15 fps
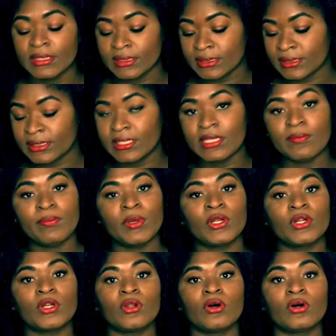
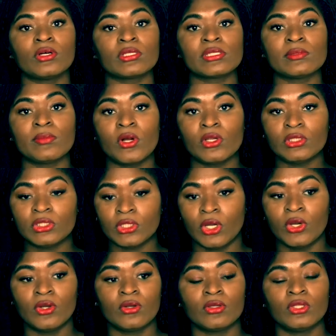slipper or small
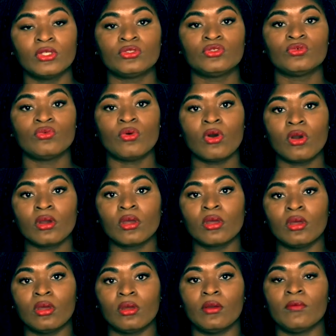tongue not to walk
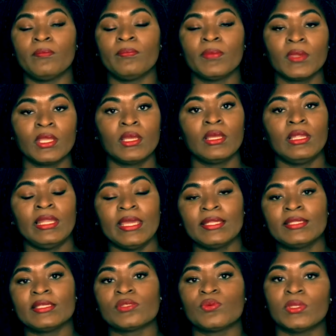
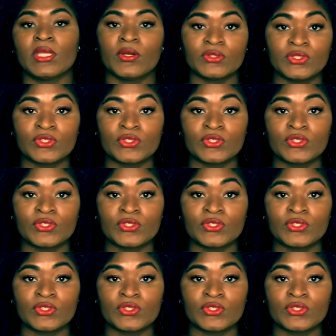like this without